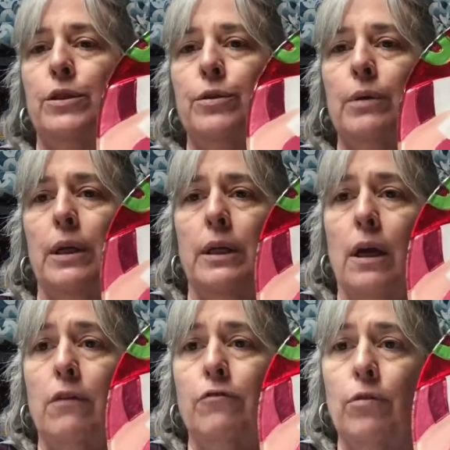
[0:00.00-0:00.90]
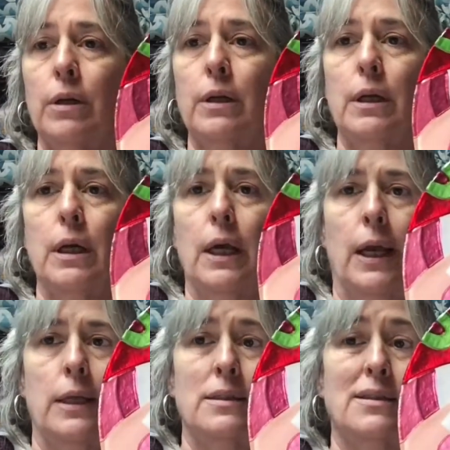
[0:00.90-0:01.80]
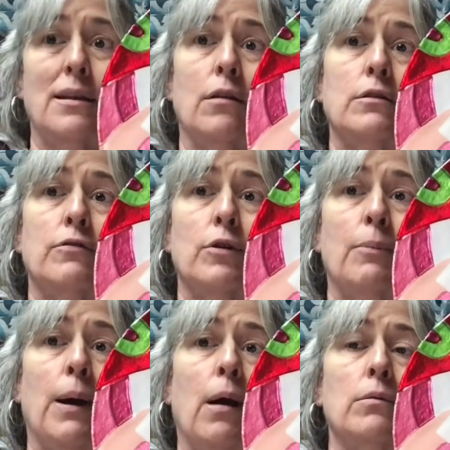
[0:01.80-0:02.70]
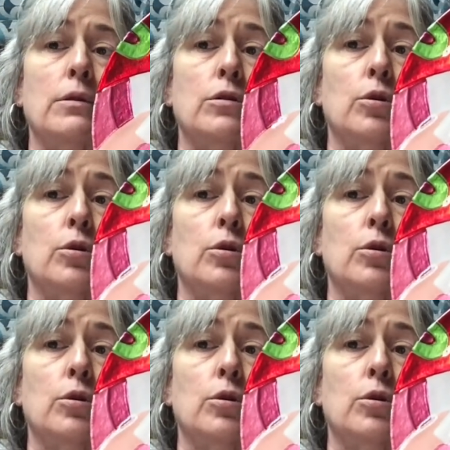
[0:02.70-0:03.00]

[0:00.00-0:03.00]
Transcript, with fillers: $2.99 for it. It sells for about